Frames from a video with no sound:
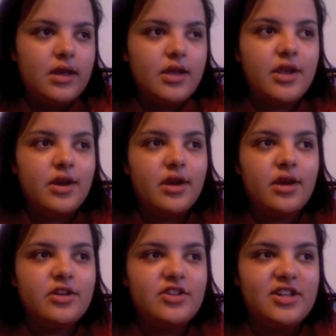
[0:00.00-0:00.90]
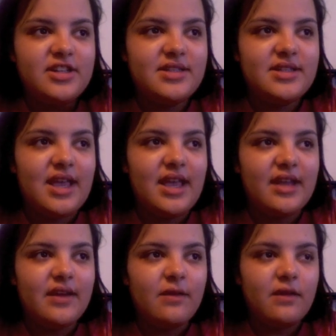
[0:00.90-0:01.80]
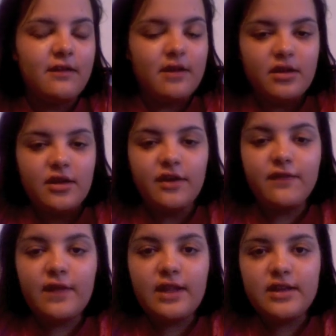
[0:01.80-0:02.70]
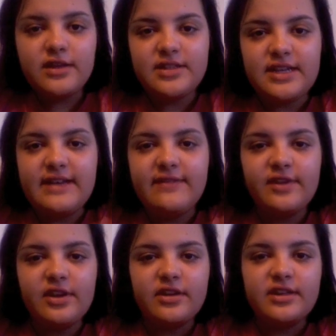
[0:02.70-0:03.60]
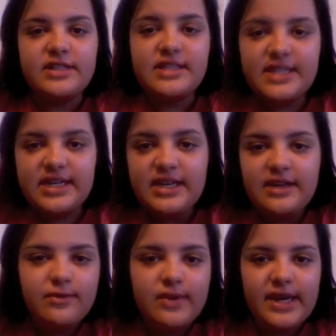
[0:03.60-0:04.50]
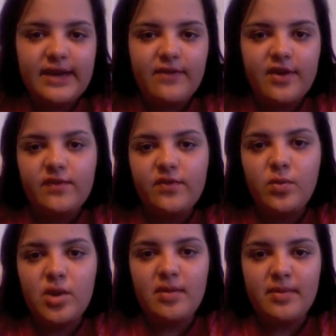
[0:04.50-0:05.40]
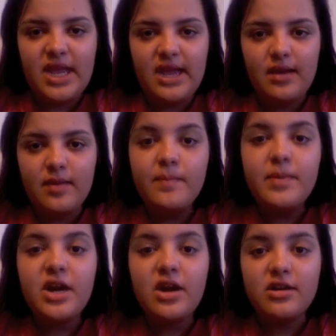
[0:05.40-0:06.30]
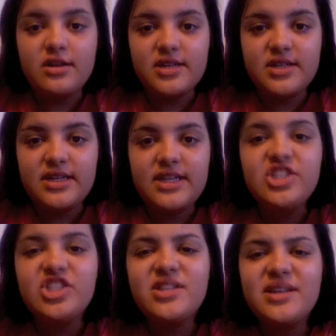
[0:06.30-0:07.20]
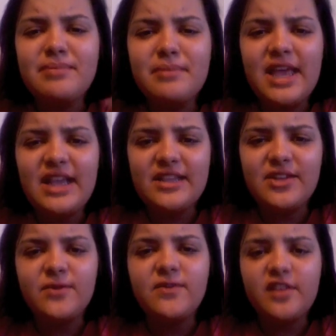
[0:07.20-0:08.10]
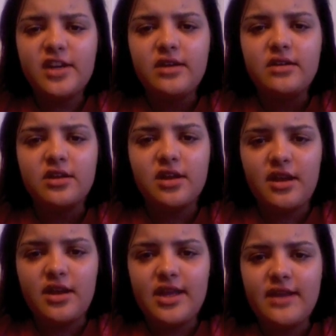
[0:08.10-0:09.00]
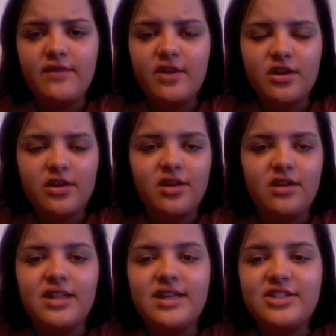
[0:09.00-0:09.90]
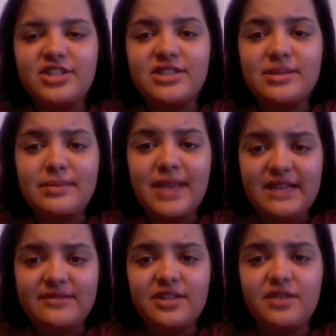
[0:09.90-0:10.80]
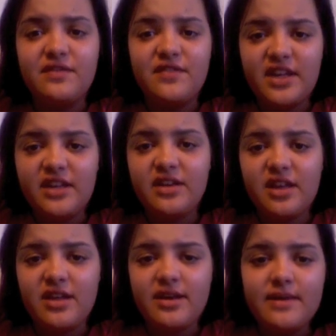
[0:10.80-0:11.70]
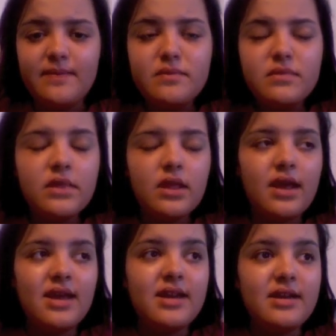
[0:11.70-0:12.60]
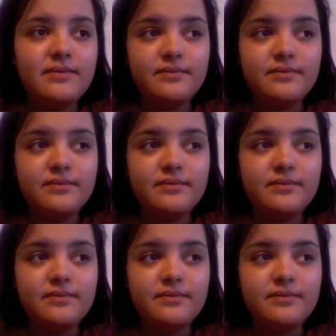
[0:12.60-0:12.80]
you're just, like, you're full of yourself, you're conceited, whatever, if you wear makeup. But honestly, it's just, it makes you feel good. If you're a girl, it just makes you feel good. And,